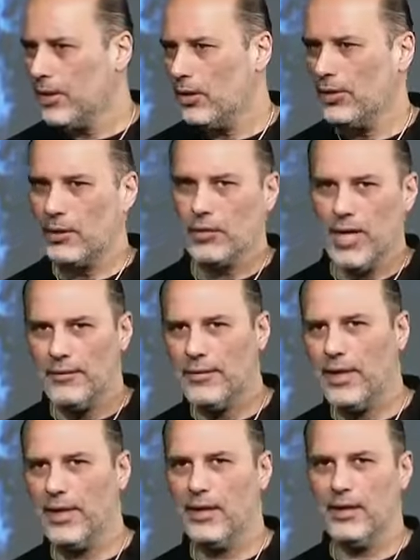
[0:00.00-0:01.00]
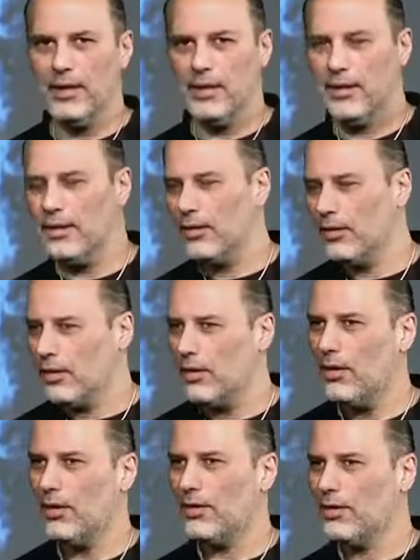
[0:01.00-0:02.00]
You know, the traffic, you know, the
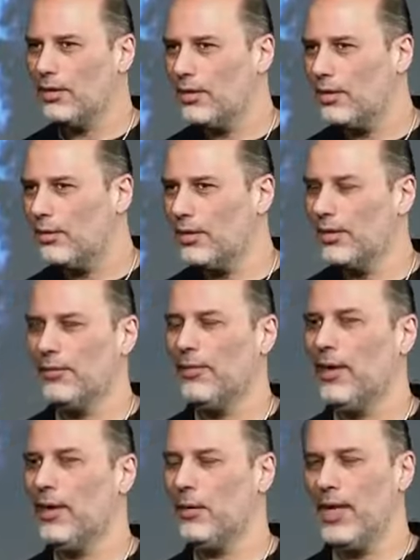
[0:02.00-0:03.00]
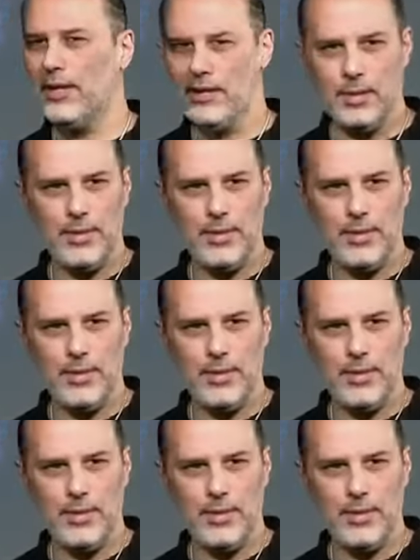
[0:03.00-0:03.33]
cost, or, you know, it's far away.